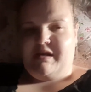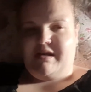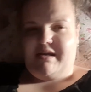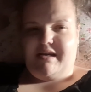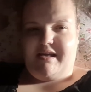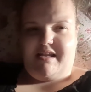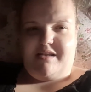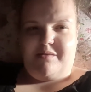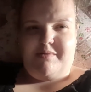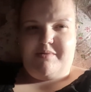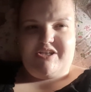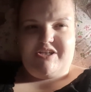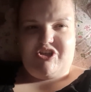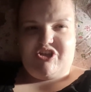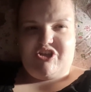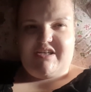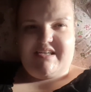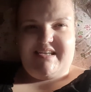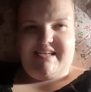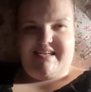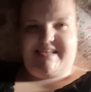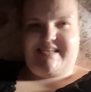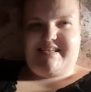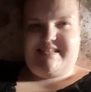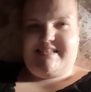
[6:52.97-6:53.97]
Getting a bit
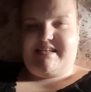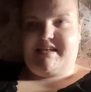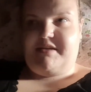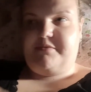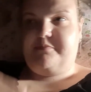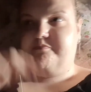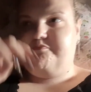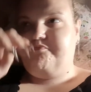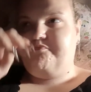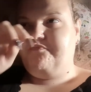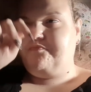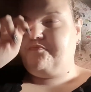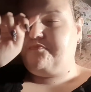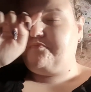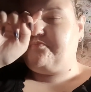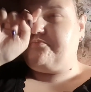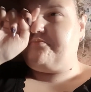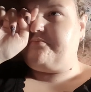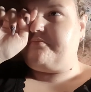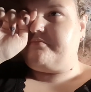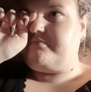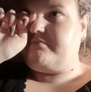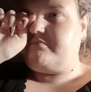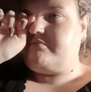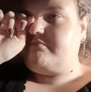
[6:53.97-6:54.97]
chilly, isn't it?
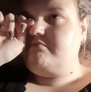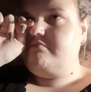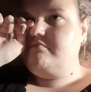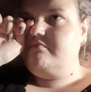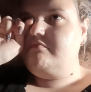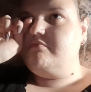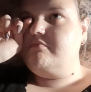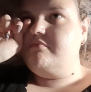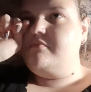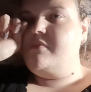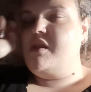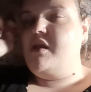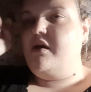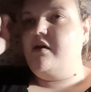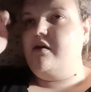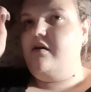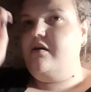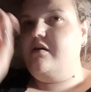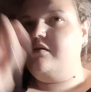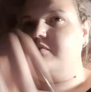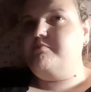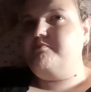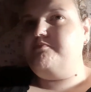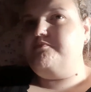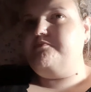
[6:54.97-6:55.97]

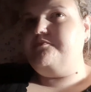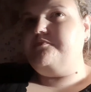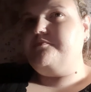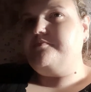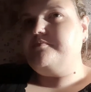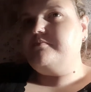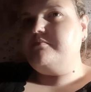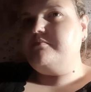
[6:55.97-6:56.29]
I've